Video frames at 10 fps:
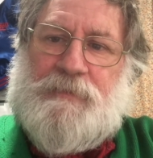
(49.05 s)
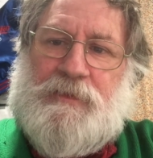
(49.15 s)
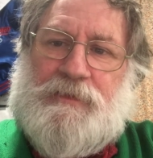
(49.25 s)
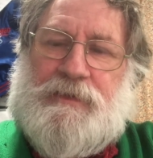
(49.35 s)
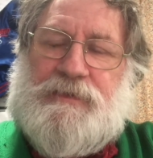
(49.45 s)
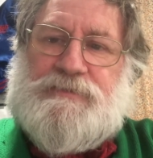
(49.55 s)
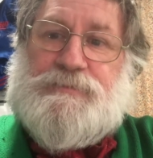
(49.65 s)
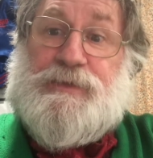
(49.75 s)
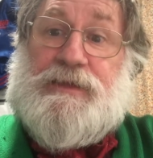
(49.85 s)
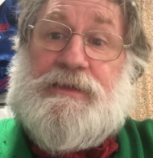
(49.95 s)
need to
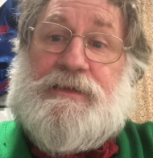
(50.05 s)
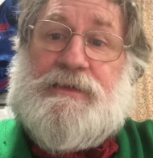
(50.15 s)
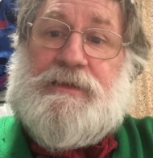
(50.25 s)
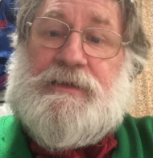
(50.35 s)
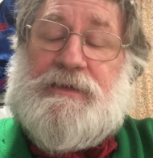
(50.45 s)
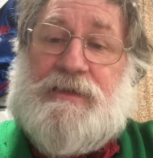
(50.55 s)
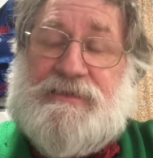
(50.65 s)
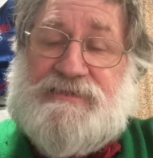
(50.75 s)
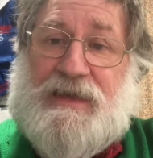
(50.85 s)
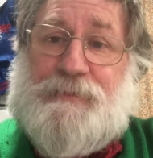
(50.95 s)
be
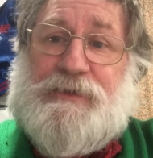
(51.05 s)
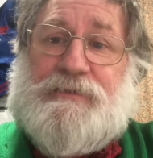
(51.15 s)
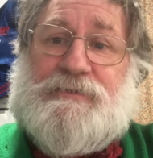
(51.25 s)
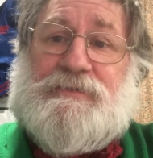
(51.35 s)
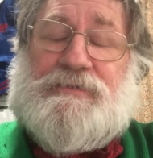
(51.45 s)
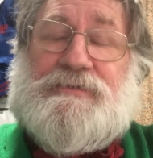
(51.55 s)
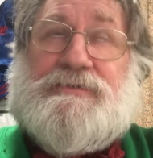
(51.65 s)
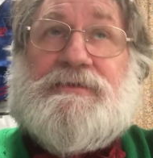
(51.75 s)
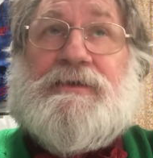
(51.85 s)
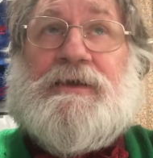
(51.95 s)

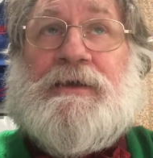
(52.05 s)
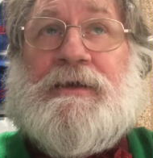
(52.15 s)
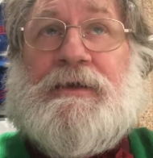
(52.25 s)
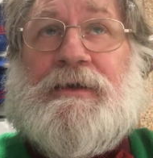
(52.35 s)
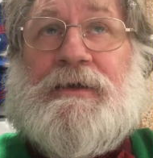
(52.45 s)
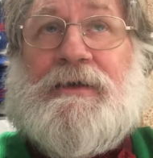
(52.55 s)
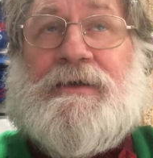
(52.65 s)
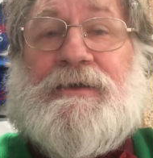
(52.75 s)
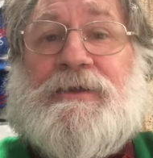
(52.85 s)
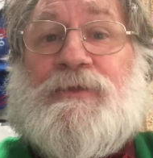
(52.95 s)
examined,
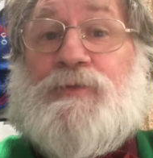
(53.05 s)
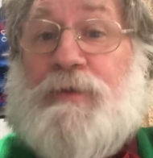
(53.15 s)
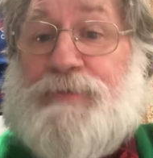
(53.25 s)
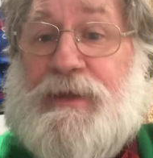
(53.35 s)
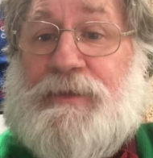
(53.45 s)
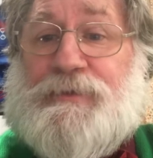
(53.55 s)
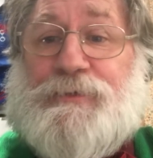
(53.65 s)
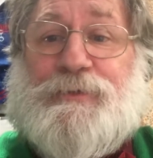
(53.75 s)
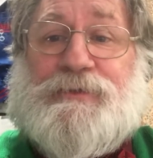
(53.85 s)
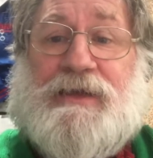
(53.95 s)

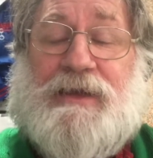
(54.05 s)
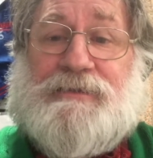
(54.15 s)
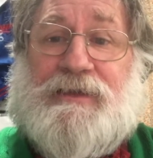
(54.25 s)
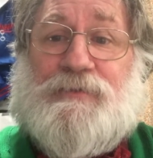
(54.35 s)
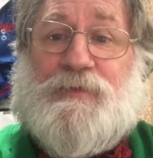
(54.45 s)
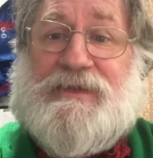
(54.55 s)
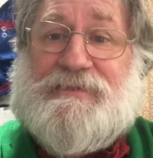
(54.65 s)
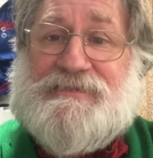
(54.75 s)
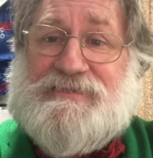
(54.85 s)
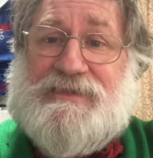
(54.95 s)
repealed, and then
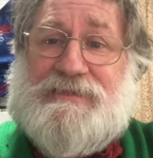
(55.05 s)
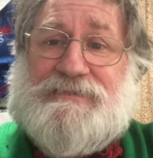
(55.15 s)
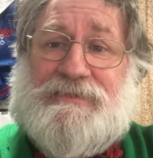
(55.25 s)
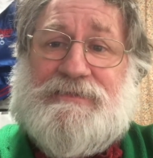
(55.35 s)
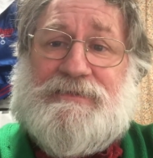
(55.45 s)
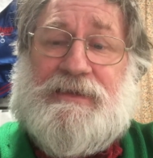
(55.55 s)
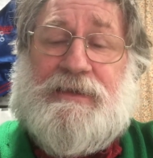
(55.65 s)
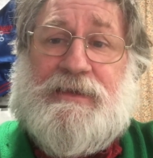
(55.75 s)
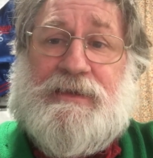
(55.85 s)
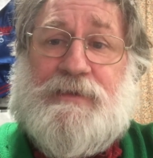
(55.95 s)
reinstated
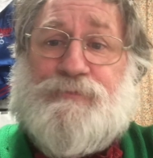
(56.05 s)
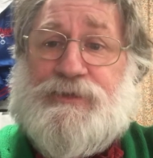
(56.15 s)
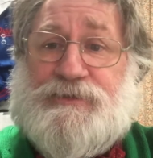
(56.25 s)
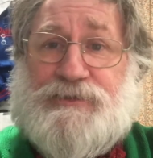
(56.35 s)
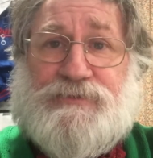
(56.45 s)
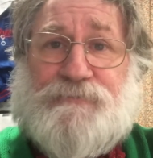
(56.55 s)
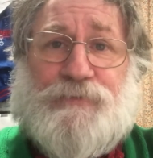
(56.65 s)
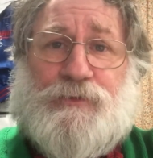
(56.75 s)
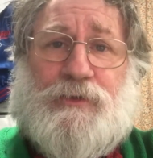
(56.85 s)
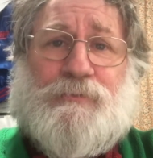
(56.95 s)
in a British
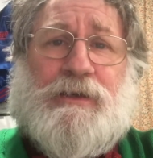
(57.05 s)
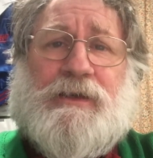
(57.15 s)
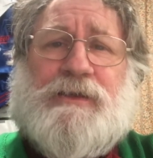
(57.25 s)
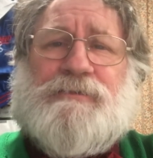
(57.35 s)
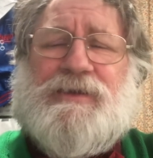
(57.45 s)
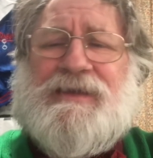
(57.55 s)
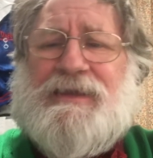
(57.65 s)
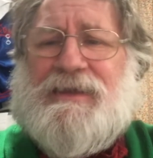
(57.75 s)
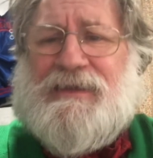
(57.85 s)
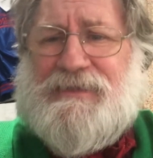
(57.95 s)
form. Well, you know,
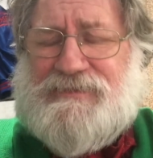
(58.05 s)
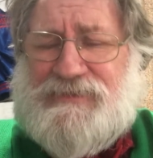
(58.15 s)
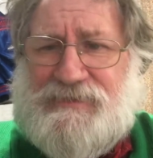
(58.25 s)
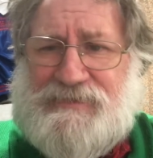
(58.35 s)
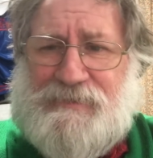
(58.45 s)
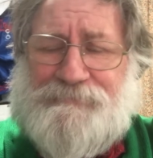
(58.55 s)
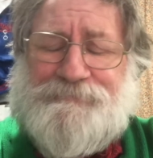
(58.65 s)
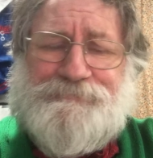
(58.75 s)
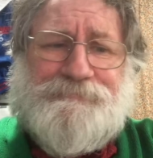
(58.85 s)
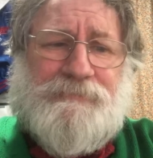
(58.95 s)
it's just
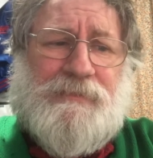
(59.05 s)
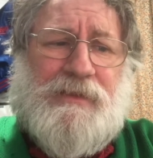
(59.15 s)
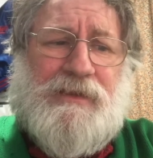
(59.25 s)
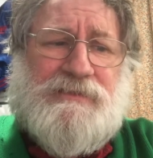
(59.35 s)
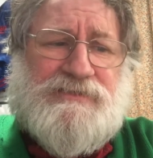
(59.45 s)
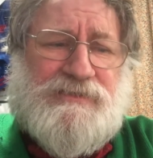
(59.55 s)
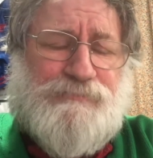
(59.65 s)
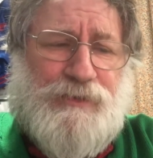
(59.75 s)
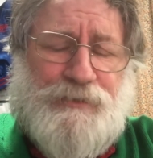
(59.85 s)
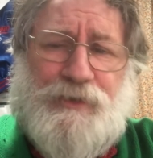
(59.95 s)

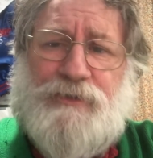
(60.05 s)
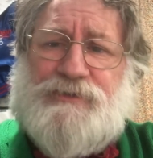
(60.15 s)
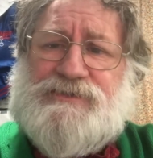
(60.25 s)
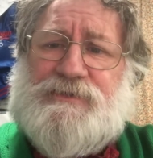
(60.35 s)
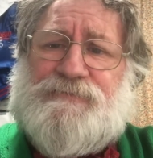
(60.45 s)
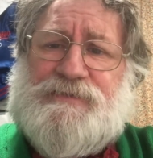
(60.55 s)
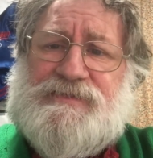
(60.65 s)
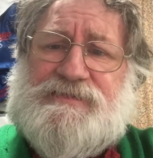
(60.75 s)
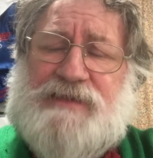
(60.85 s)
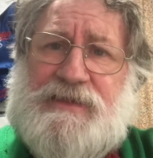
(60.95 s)
bureaucracy for the
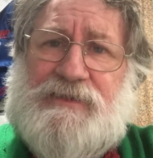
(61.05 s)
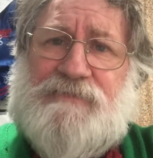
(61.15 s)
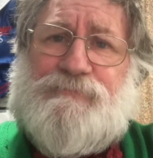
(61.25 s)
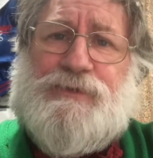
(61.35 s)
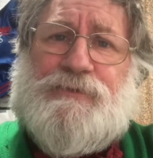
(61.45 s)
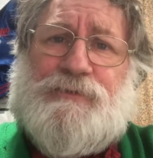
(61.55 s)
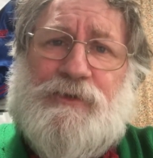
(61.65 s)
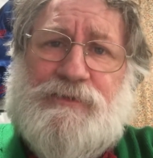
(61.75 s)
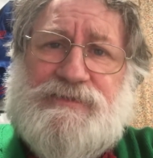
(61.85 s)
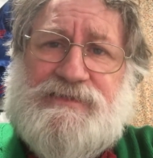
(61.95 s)
sake of
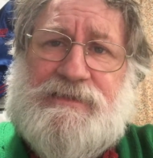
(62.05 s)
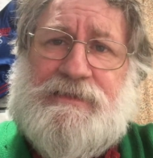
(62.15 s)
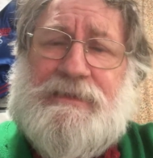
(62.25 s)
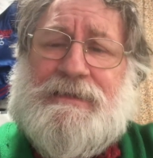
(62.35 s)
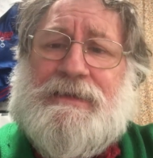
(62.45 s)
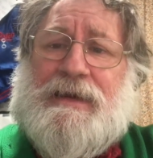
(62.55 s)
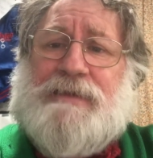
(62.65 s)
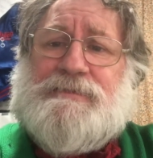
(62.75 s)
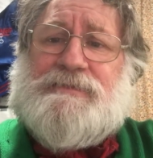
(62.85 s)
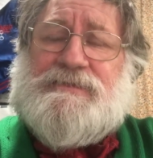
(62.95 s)
bureaucracy.
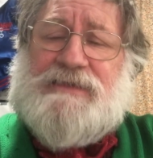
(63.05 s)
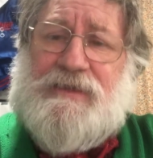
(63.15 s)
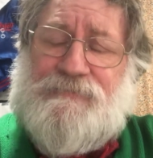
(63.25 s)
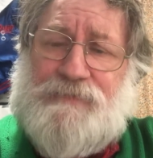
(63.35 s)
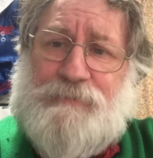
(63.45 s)
And there's every